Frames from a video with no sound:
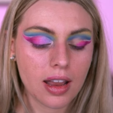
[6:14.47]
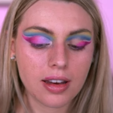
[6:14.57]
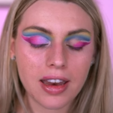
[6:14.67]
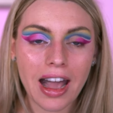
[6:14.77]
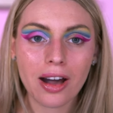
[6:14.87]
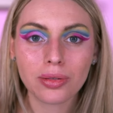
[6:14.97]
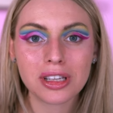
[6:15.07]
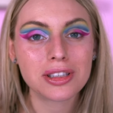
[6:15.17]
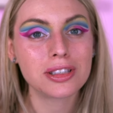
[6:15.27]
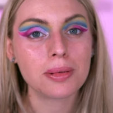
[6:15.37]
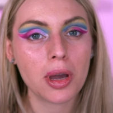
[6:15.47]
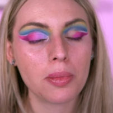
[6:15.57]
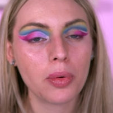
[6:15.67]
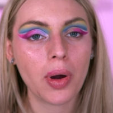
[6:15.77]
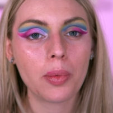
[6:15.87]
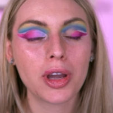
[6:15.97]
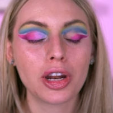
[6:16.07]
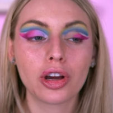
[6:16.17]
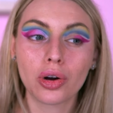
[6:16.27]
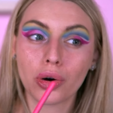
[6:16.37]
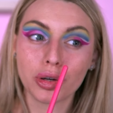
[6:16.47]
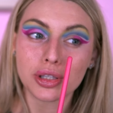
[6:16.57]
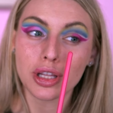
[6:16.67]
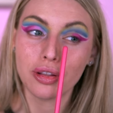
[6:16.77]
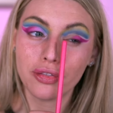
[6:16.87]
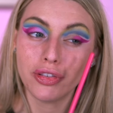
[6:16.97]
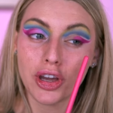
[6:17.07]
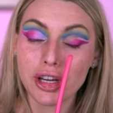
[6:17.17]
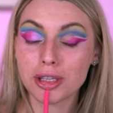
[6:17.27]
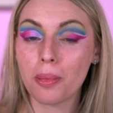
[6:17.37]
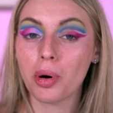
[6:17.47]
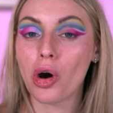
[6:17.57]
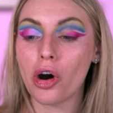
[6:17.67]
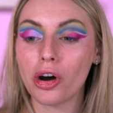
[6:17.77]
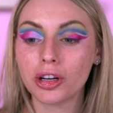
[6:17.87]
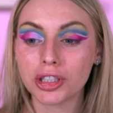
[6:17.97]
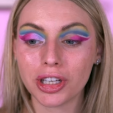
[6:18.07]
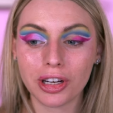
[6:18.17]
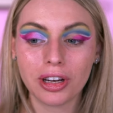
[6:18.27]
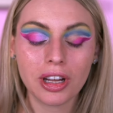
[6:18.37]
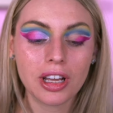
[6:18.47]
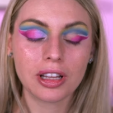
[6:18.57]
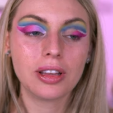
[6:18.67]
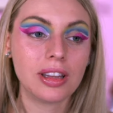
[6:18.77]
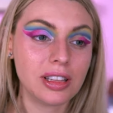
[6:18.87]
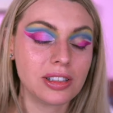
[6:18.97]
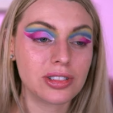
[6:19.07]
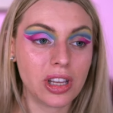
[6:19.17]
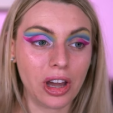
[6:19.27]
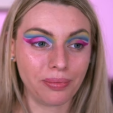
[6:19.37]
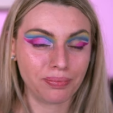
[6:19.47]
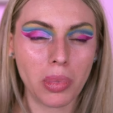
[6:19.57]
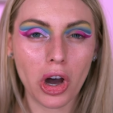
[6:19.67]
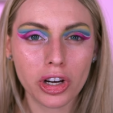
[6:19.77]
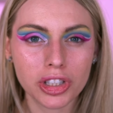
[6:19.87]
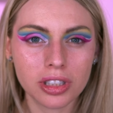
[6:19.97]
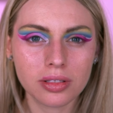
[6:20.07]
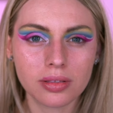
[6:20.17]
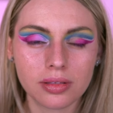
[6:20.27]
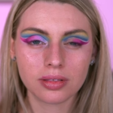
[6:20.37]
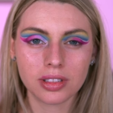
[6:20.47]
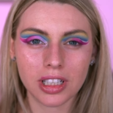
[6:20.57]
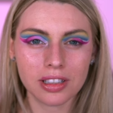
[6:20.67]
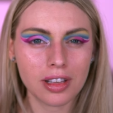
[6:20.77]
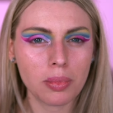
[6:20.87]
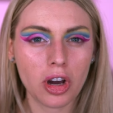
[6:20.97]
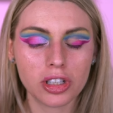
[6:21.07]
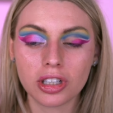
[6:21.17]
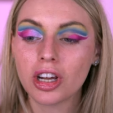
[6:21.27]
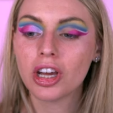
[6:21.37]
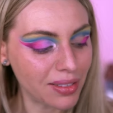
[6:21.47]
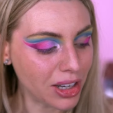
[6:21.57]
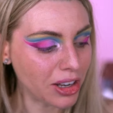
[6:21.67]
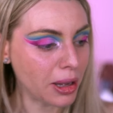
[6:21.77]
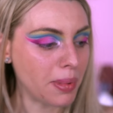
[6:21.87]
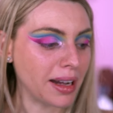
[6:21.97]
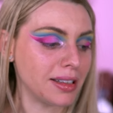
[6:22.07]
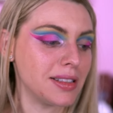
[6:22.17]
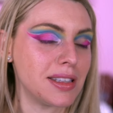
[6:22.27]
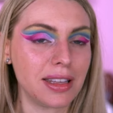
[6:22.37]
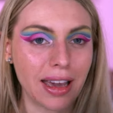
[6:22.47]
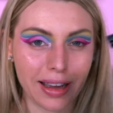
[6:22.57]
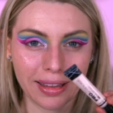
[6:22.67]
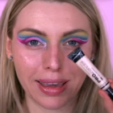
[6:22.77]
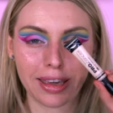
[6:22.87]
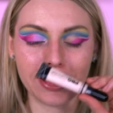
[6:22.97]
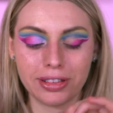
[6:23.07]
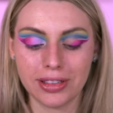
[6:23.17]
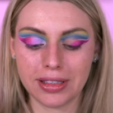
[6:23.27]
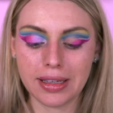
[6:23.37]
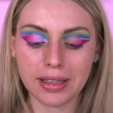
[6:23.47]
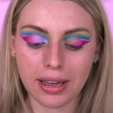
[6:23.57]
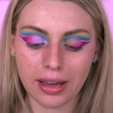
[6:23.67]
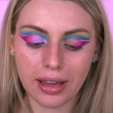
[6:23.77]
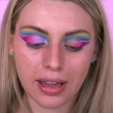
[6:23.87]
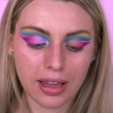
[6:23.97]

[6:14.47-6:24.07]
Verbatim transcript: And now this is the moment where we're going to cut the first portion. So, portion? Did I say portion? I'm going to go back into the LA Girl concealer,